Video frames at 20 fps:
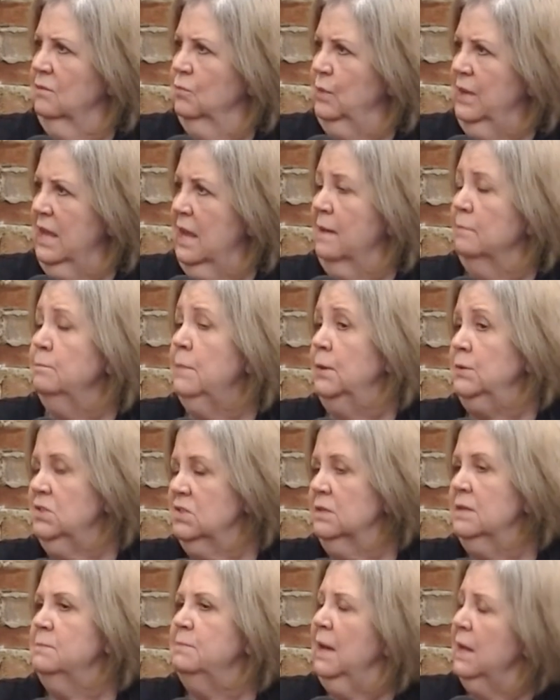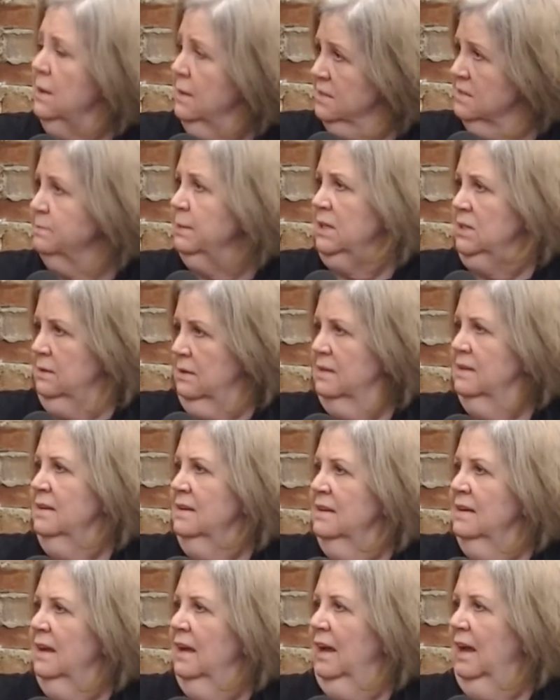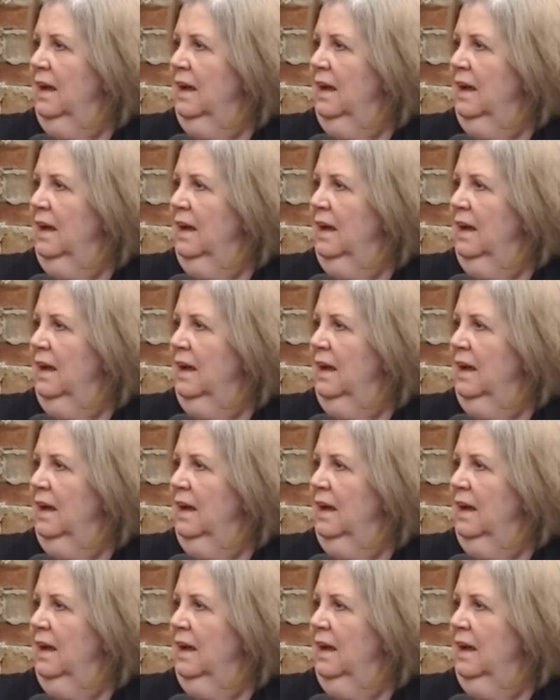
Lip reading: that we had. Mostly my husband.